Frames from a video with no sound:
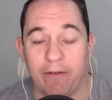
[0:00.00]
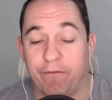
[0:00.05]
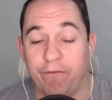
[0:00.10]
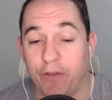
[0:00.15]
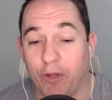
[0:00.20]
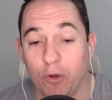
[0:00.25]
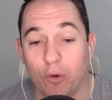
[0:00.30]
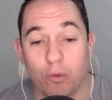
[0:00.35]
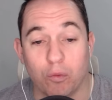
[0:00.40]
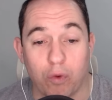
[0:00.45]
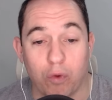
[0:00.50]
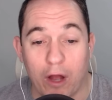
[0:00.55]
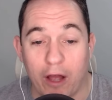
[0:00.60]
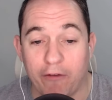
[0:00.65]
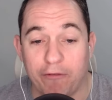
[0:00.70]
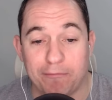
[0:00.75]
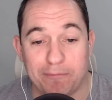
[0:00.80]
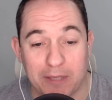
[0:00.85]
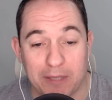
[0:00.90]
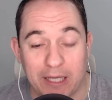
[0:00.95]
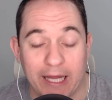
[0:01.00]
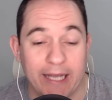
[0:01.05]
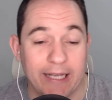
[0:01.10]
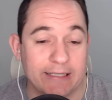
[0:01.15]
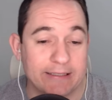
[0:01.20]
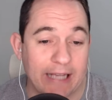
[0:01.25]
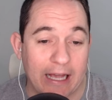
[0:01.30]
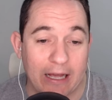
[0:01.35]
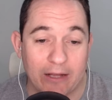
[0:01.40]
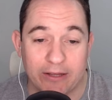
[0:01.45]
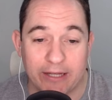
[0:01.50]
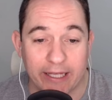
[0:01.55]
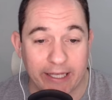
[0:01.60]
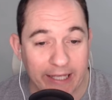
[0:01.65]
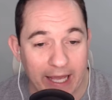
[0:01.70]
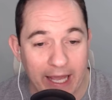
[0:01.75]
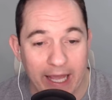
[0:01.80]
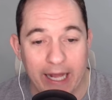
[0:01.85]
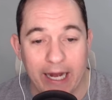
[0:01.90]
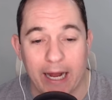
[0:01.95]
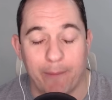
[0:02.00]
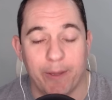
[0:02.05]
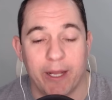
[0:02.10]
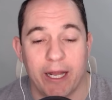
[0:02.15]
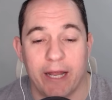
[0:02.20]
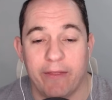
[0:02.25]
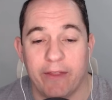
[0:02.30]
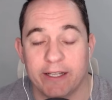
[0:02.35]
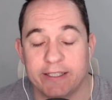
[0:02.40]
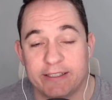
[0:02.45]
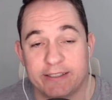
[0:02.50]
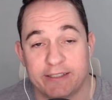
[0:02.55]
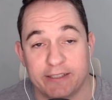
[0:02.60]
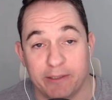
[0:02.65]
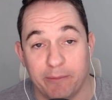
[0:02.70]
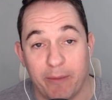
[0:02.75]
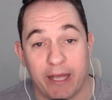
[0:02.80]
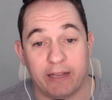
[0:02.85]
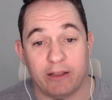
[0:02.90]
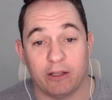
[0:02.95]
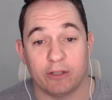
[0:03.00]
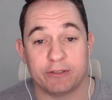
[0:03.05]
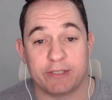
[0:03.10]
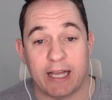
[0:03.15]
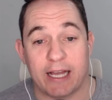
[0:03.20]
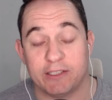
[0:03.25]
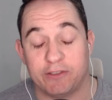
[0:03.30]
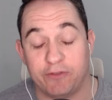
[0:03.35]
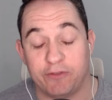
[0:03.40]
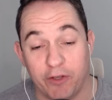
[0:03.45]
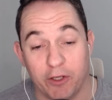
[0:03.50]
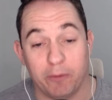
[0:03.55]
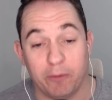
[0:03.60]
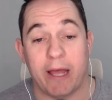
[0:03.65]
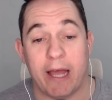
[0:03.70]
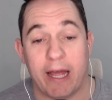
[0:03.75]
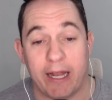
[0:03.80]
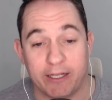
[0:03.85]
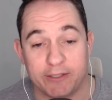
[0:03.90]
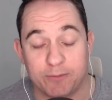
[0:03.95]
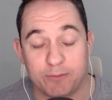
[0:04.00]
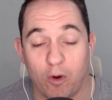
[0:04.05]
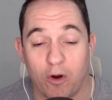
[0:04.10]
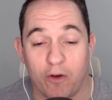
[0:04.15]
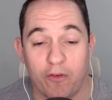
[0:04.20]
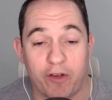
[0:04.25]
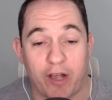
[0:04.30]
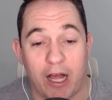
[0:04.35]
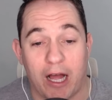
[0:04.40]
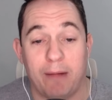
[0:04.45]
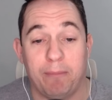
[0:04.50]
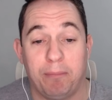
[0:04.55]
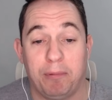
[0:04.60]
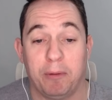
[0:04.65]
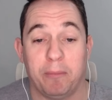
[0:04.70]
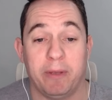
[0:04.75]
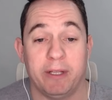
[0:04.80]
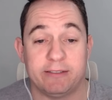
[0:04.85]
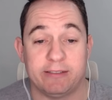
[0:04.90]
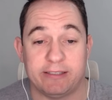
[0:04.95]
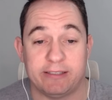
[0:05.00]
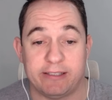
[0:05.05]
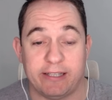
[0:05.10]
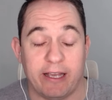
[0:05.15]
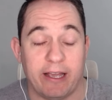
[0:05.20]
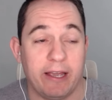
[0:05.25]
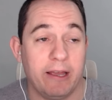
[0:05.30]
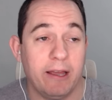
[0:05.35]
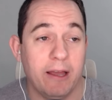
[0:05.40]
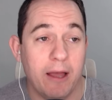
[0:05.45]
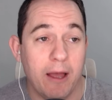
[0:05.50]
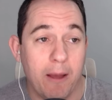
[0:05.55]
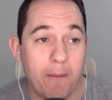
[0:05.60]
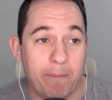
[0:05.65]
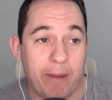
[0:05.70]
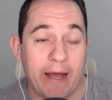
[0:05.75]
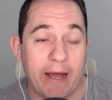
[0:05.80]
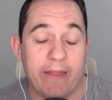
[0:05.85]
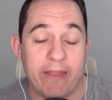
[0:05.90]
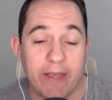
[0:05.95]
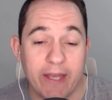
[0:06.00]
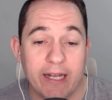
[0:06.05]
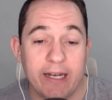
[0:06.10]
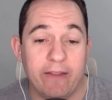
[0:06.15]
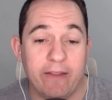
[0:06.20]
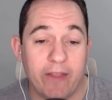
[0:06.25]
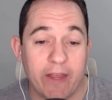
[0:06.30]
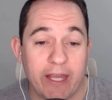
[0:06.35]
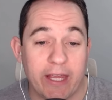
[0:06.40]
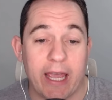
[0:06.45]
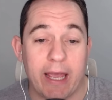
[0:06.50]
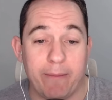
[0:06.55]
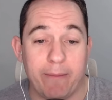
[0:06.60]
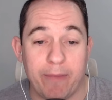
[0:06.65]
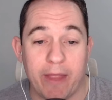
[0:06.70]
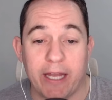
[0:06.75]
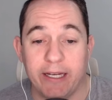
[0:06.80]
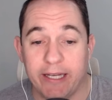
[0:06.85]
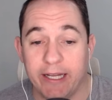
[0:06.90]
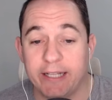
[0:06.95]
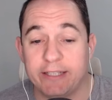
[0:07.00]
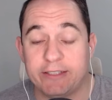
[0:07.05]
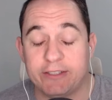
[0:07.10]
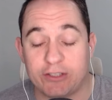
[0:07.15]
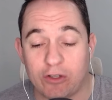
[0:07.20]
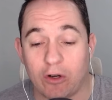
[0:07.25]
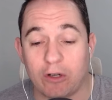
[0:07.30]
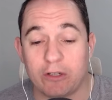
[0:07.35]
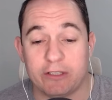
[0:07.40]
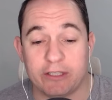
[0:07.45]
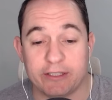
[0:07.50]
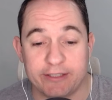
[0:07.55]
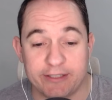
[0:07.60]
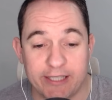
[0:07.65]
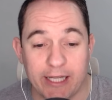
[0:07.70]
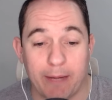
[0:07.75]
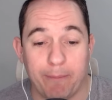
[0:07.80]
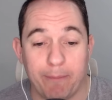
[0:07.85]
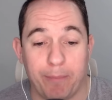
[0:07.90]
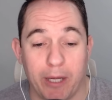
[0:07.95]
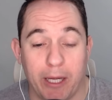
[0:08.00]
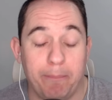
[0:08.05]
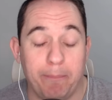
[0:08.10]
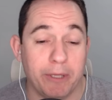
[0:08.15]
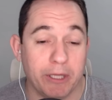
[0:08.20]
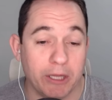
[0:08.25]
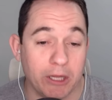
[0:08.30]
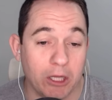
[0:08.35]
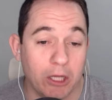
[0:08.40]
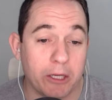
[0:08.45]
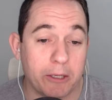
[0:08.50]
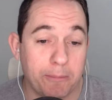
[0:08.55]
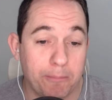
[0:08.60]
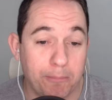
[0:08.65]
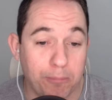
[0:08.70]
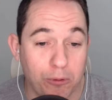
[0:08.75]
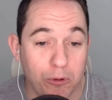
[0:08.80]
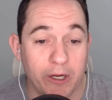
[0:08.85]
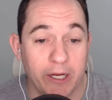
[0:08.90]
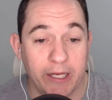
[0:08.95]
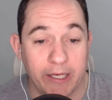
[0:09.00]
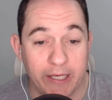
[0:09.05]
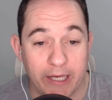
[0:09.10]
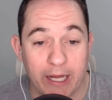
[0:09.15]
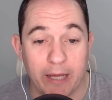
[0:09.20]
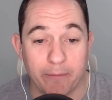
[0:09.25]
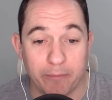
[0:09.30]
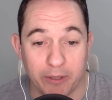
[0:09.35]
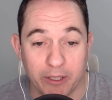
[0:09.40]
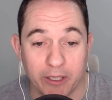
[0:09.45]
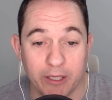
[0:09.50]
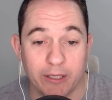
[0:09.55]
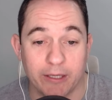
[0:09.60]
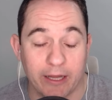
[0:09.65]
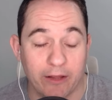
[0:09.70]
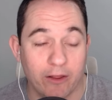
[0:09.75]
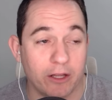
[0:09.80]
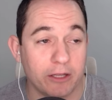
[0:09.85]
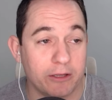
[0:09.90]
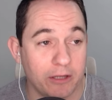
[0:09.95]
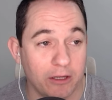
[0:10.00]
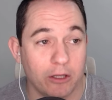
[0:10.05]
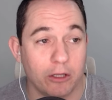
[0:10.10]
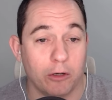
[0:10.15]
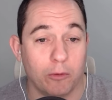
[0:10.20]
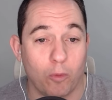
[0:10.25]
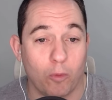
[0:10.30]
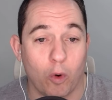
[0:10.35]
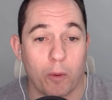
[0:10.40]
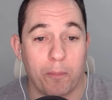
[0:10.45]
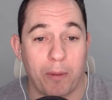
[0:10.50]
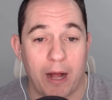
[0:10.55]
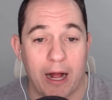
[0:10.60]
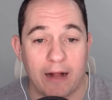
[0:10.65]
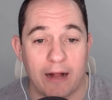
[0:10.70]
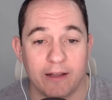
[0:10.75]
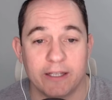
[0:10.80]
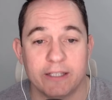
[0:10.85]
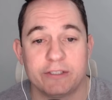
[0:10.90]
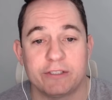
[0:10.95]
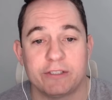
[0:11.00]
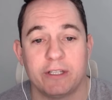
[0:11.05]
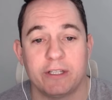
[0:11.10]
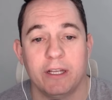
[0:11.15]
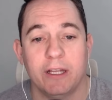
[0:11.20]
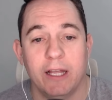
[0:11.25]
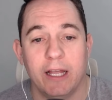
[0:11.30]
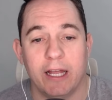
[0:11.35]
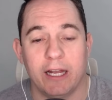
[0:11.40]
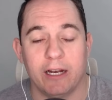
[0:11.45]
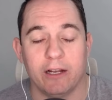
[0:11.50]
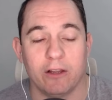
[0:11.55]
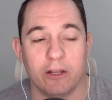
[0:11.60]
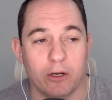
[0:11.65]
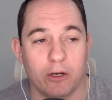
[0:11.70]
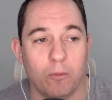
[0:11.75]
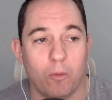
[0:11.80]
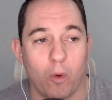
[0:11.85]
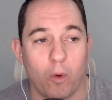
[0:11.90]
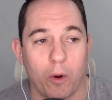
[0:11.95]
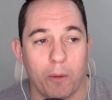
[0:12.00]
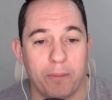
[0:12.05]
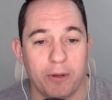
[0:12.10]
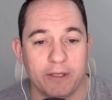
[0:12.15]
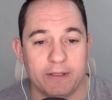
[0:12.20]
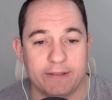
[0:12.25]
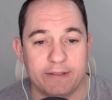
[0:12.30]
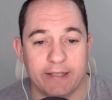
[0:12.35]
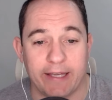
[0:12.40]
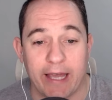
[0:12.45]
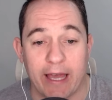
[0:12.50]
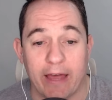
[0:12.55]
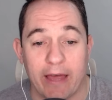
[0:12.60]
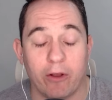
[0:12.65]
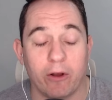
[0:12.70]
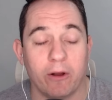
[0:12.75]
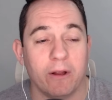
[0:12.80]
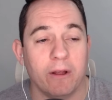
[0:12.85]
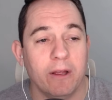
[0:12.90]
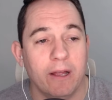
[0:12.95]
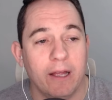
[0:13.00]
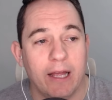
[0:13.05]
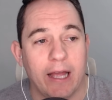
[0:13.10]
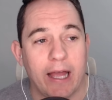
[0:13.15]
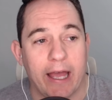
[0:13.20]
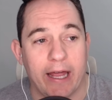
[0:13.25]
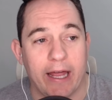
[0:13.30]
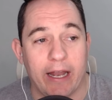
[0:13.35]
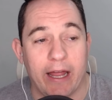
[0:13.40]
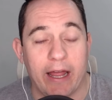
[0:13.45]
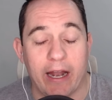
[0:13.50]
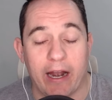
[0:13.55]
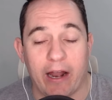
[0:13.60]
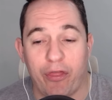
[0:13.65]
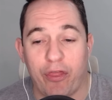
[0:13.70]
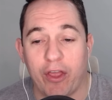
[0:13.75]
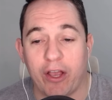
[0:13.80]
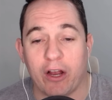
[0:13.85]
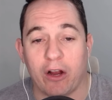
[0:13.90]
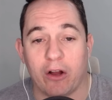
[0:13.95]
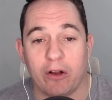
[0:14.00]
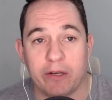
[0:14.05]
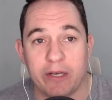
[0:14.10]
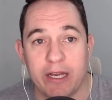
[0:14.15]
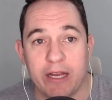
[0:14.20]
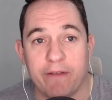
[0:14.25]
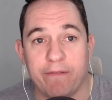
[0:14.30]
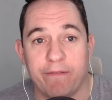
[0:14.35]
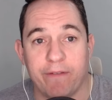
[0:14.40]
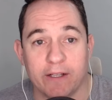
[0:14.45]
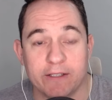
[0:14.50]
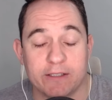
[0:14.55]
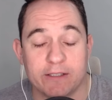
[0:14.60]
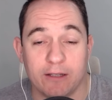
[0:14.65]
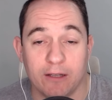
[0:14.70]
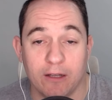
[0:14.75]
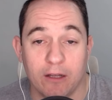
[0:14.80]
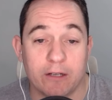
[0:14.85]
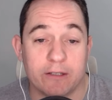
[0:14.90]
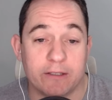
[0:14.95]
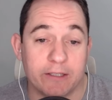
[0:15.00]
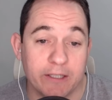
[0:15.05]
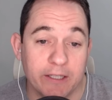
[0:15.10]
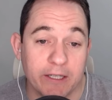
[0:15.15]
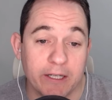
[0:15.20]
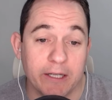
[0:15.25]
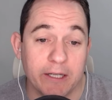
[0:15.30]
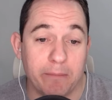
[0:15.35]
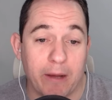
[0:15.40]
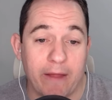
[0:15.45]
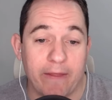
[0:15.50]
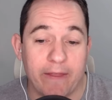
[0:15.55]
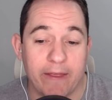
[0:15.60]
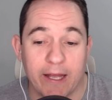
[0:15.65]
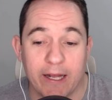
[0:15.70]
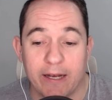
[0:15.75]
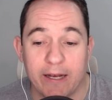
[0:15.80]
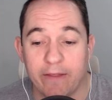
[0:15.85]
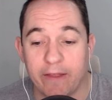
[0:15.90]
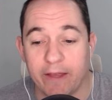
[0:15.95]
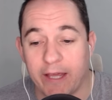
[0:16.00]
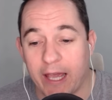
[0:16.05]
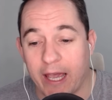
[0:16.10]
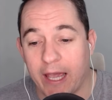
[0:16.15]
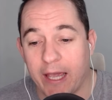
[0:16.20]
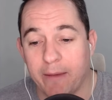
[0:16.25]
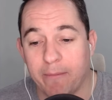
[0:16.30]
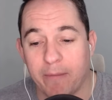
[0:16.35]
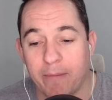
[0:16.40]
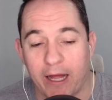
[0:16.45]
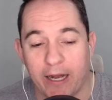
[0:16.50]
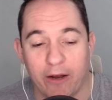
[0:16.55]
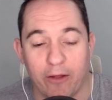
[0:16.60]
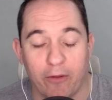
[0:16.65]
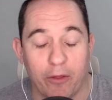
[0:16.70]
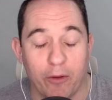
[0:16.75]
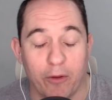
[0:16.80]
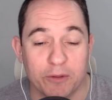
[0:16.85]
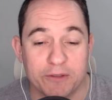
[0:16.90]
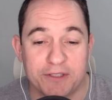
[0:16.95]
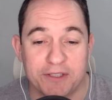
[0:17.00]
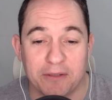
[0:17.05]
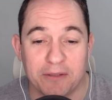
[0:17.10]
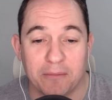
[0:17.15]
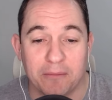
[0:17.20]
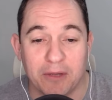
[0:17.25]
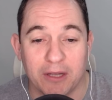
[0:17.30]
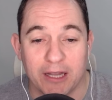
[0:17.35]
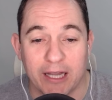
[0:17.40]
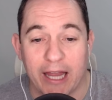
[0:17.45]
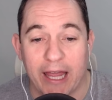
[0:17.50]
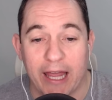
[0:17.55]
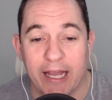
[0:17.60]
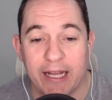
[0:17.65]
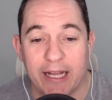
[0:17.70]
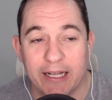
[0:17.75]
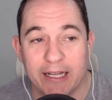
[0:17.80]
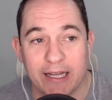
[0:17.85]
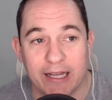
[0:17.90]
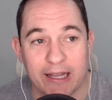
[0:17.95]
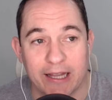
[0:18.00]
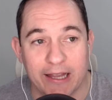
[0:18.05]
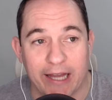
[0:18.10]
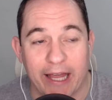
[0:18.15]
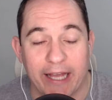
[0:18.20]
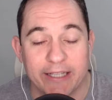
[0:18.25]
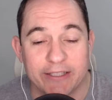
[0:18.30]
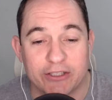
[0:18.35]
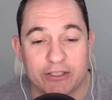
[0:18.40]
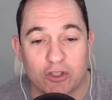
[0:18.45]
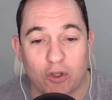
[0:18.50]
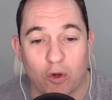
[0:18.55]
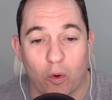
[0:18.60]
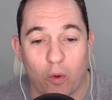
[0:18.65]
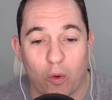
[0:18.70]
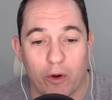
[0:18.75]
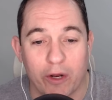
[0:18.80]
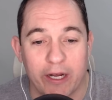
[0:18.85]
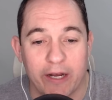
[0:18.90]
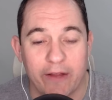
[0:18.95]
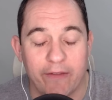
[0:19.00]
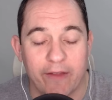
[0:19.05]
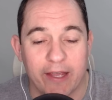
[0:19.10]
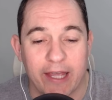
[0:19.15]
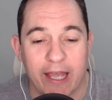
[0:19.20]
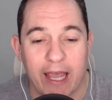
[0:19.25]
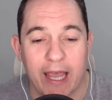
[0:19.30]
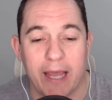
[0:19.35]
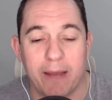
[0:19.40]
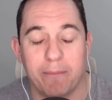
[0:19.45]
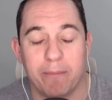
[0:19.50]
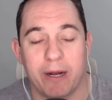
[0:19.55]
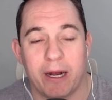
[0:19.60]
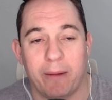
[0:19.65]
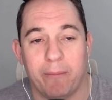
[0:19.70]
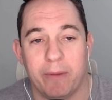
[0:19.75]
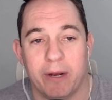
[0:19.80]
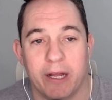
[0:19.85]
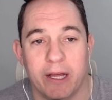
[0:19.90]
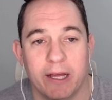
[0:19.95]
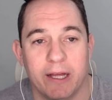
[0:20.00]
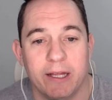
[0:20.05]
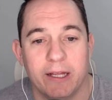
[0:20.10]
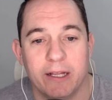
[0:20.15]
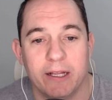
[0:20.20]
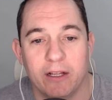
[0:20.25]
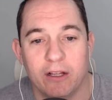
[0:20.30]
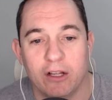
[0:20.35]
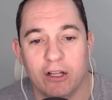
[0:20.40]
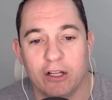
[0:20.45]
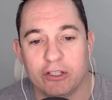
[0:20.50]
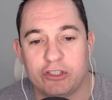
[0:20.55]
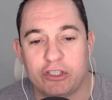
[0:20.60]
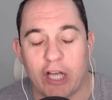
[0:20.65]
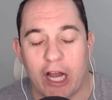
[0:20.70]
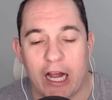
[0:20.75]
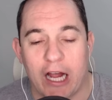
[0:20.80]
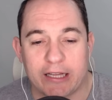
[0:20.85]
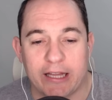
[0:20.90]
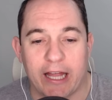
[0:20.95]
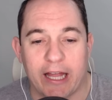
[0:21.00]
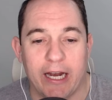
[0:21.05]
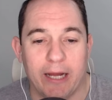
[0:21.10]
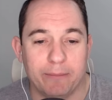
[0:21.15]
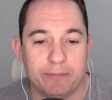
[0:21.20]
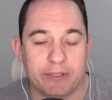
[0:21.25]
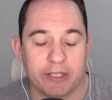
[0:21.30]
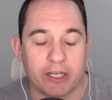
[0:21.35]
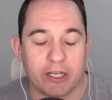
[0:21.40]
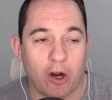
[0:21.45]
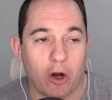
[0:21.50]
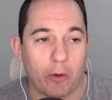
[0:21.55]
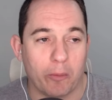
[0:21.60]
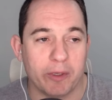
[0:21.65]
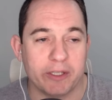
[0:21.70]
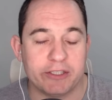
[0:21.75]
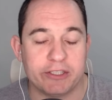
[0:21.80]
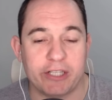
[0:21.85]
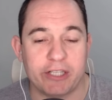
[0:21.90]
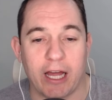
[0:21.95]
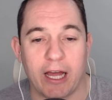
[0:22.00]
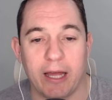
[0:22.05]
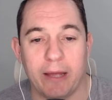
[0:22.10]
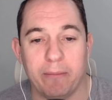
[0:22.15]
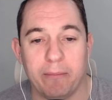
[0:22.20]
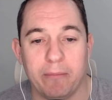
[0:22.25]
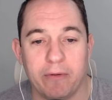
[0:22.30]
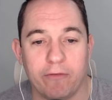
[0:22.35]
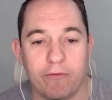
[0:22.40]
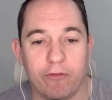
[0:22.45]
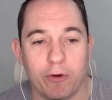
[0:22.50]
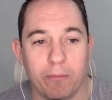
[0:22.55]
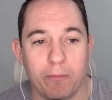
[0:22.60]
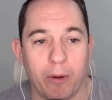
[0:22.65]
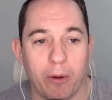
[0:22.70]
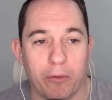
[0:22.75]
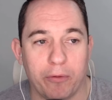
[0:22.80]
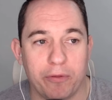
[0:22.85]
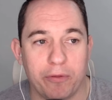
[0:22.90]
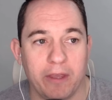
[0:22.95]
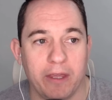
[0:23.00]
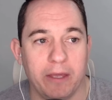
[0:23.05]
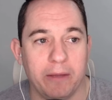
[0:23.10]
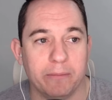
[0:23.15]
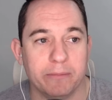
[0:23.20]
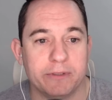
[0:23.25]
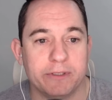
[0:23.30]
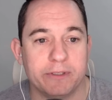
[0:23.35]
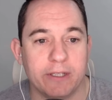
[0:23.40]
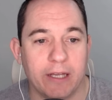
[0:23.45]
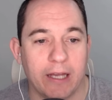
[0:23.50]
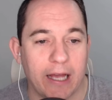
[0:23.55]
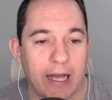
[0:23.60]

few rough plays out the gate. I mean, and this isn't to make those guys feel bad. It's more of a compliment to say by the end of the game, they did start to step up and look pretty damn good. They looked a little more polished and a little more put together. And I think our defense looked good by the end of the game. I know there was some late scoring in the game, but I'm going to chalk that up to garbage time for both teams.